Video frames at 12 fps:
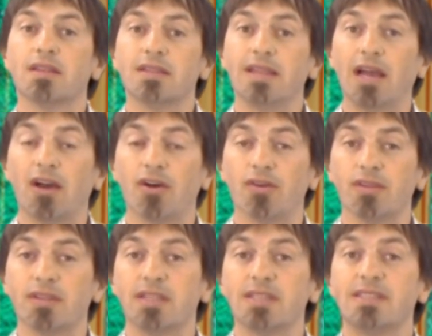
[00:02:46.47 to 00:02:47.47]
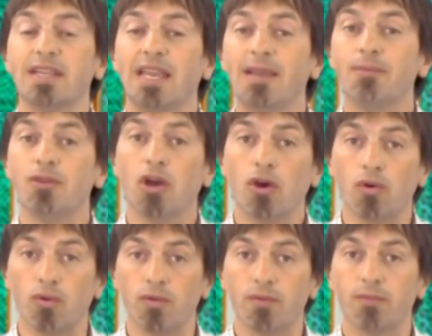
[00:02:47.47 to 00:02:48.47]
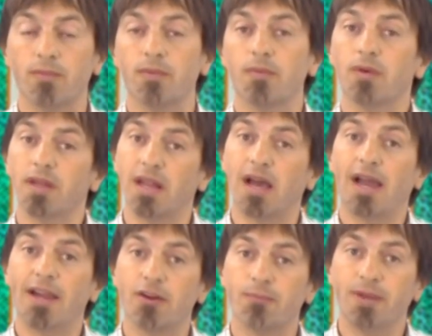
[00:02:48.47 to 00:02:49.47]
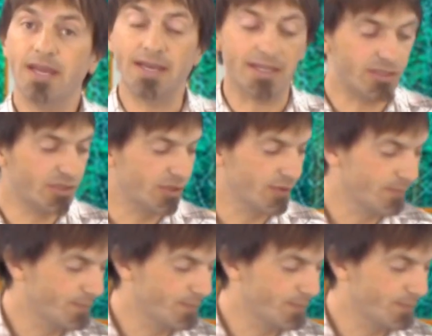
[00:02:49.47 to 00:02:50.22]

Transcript: Now, the same note in a higher pitch